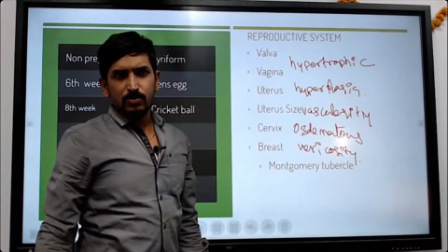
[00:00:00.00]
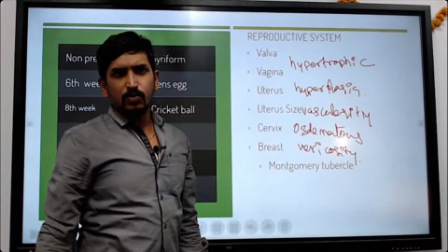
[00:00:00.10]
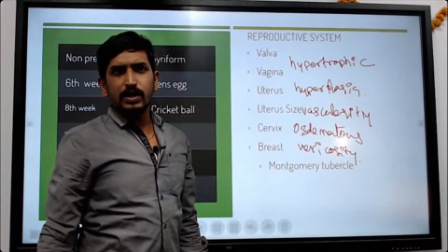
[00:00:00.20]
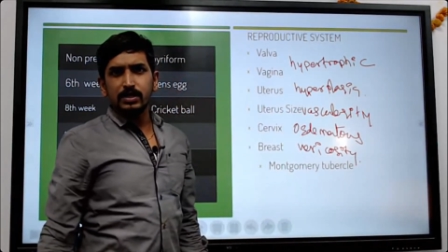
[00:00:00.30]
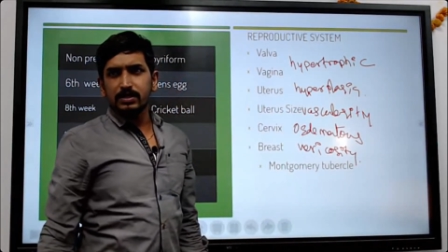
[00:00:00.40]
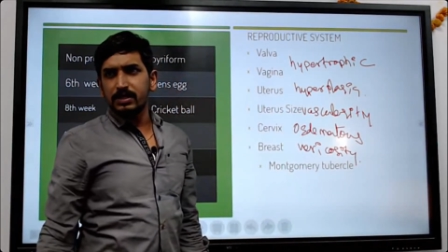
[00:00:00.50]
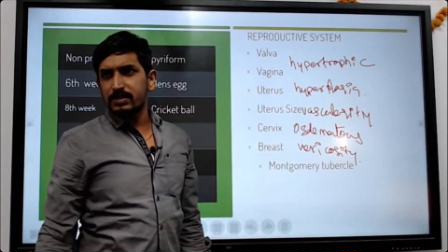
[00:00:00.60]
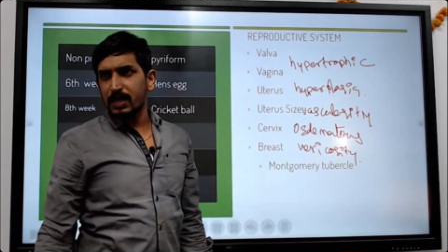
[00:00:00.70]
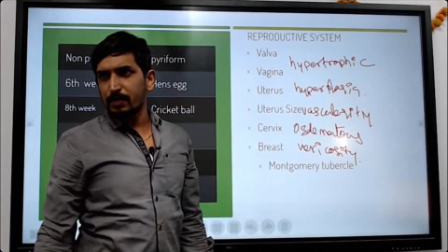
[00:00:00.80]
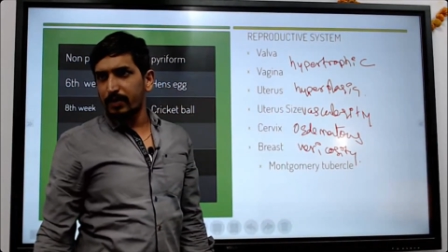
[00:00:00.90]
What is these
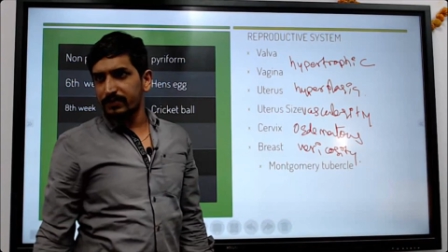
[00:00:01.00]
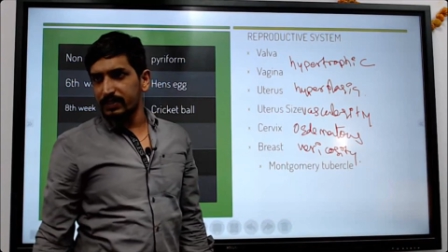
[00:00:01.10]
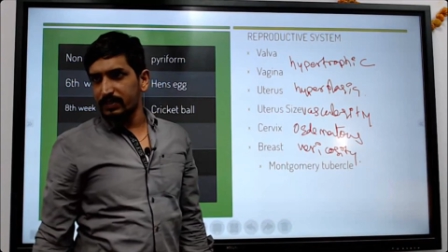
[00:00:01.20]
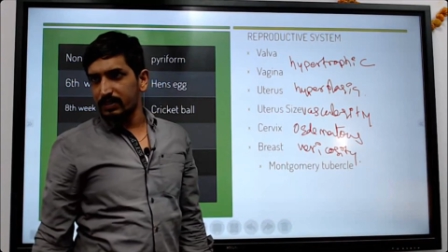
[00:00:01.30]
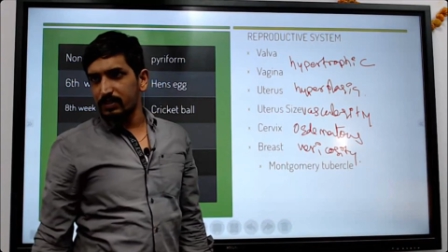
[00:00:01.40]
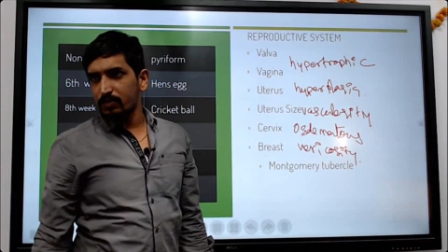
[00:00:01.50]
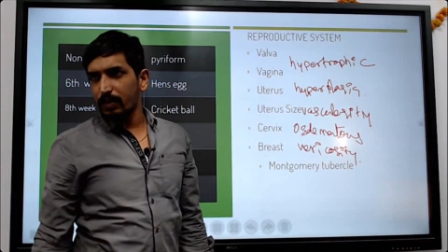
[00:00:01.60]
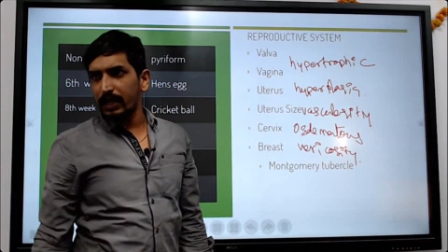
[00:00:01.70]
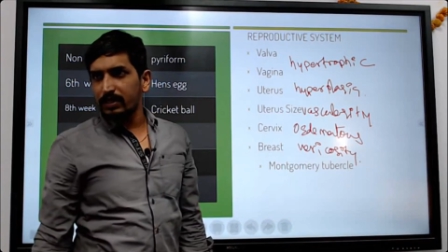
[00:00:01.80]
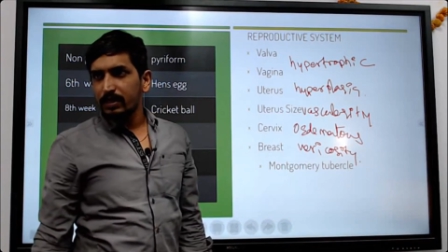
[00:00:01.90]
type of changes,
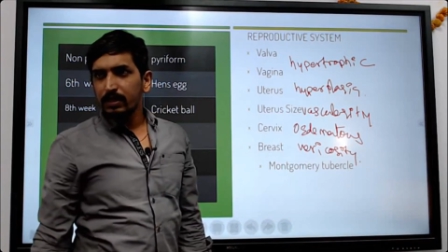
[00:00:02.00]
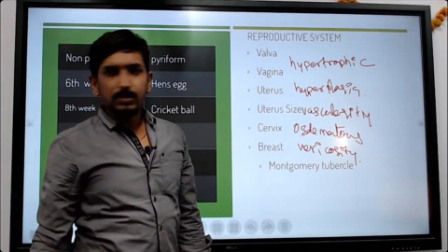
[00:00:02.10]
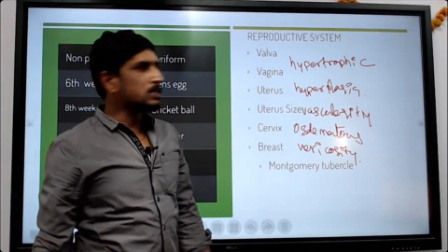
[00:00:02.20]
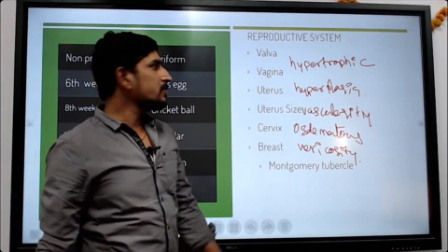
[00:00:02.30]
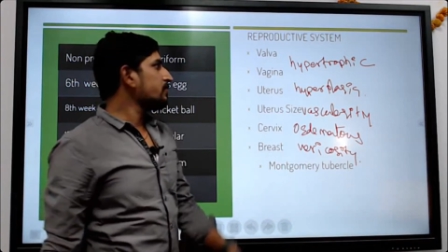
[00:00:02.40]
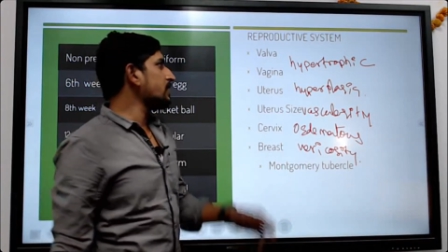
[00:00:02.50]
right? See, for